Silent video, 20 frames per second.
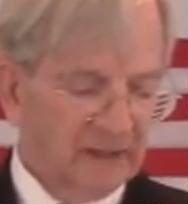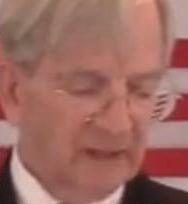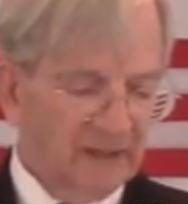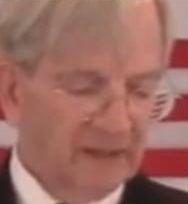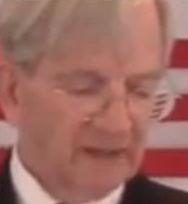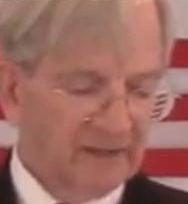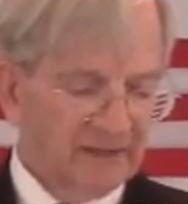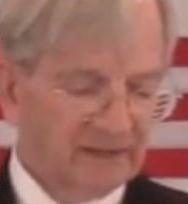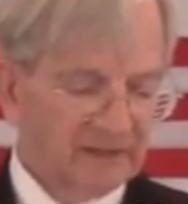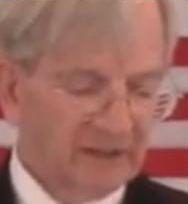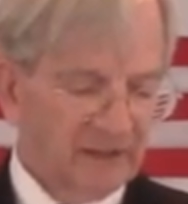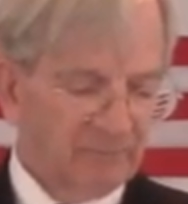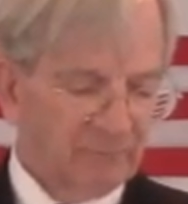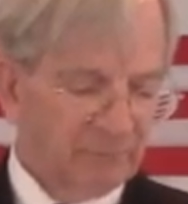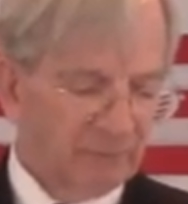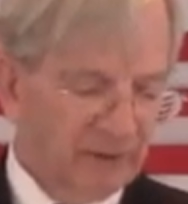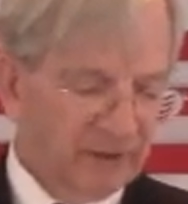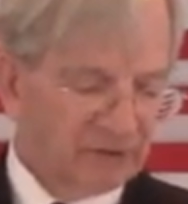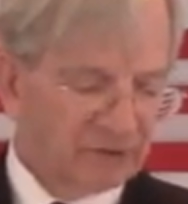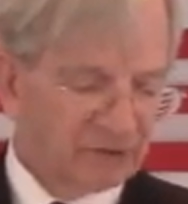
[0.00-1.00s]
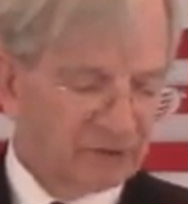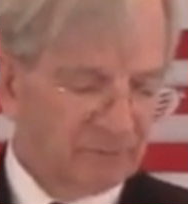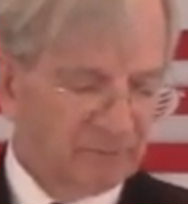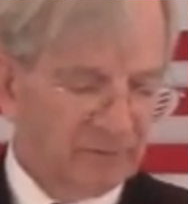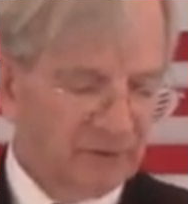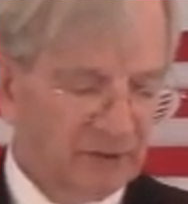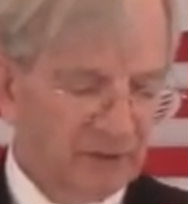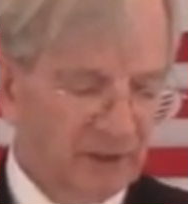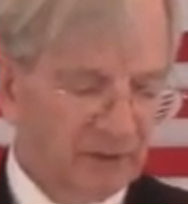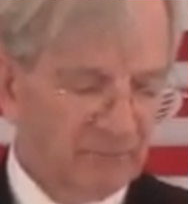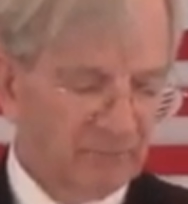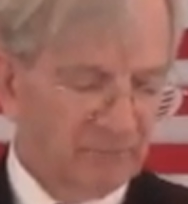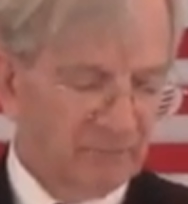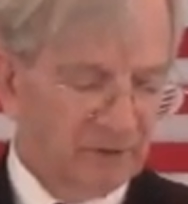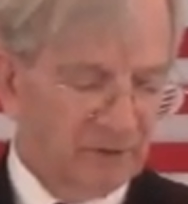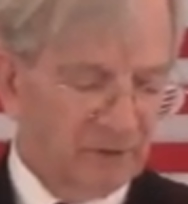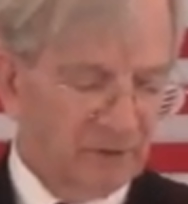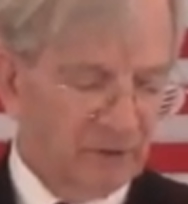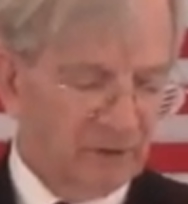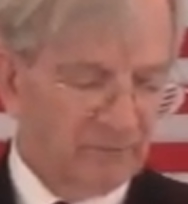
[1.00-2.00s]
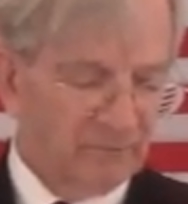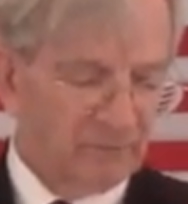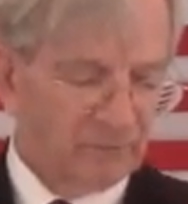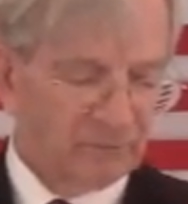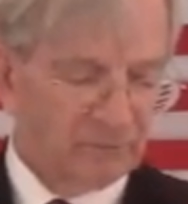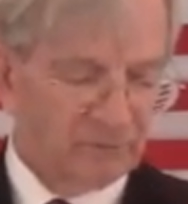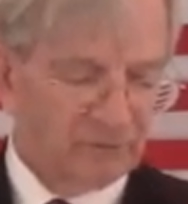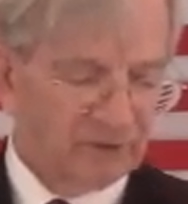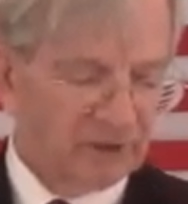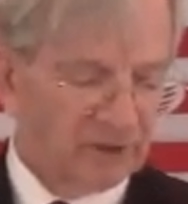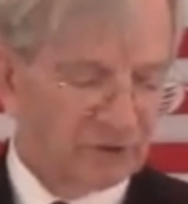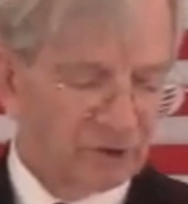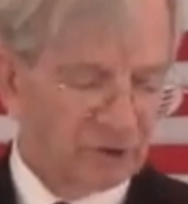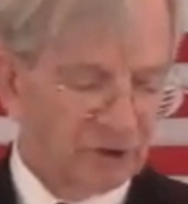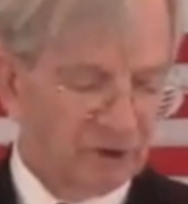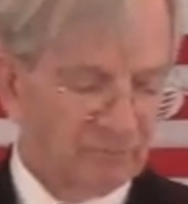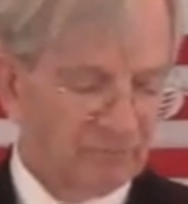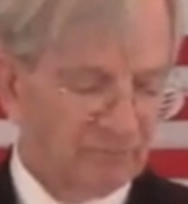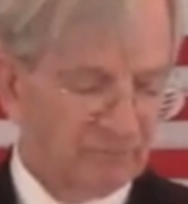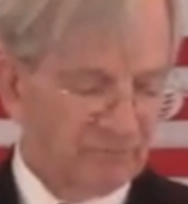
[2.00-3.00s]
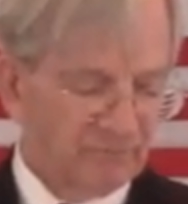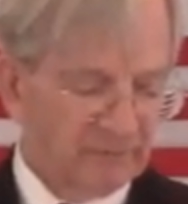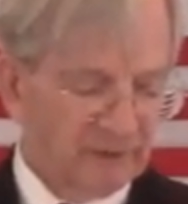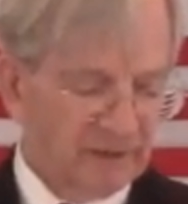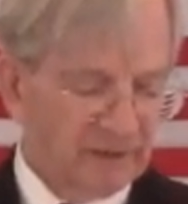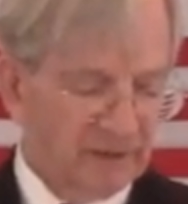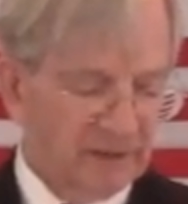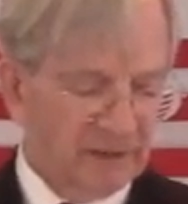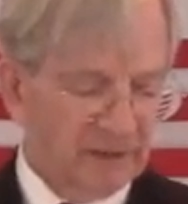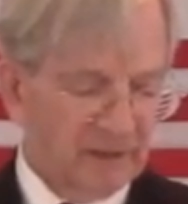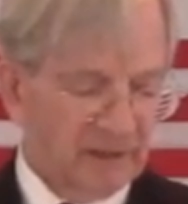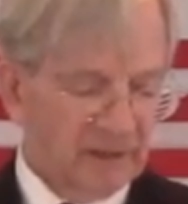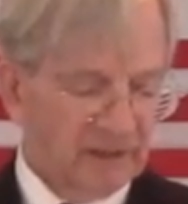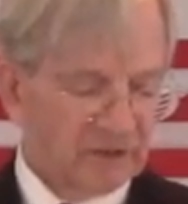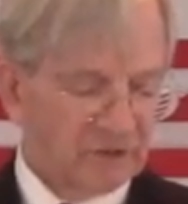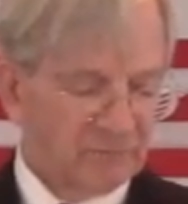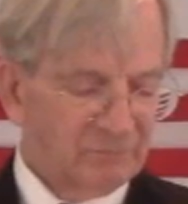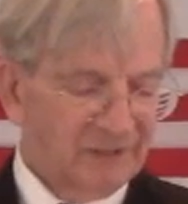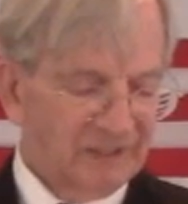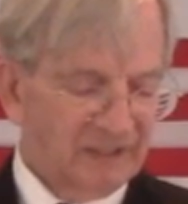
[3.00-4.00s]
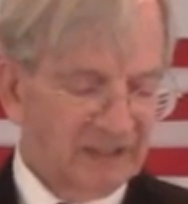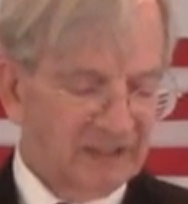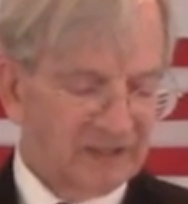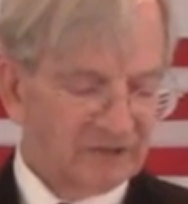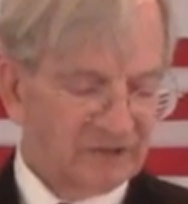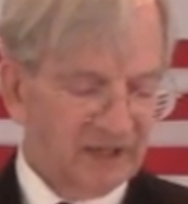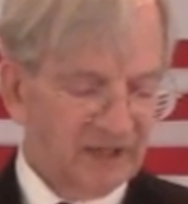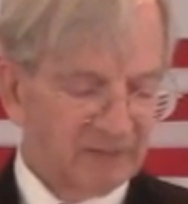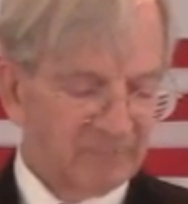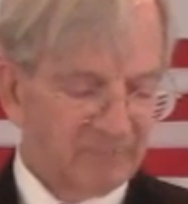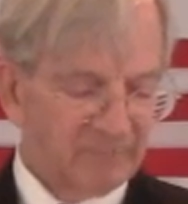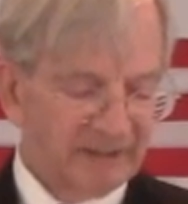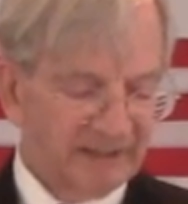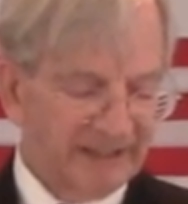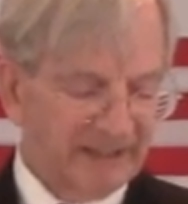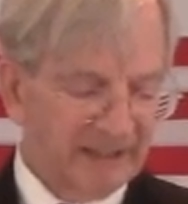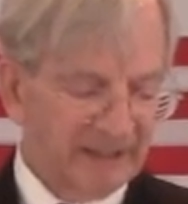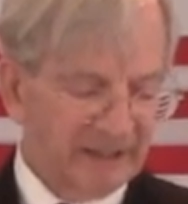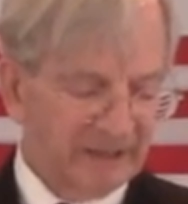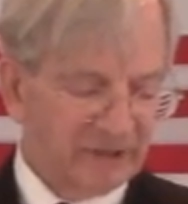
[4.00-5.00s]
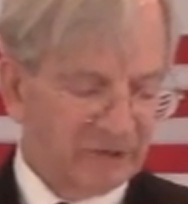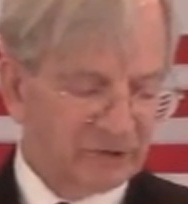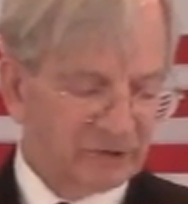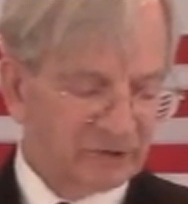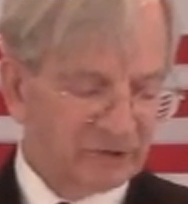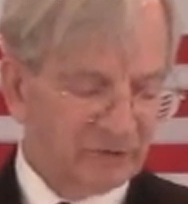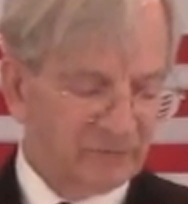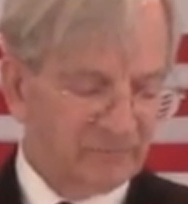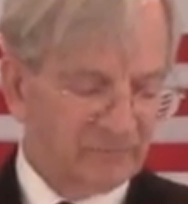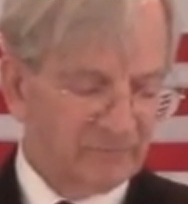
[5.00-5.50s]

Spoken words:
that they pressed upon him for to touch him, as many as had plagues.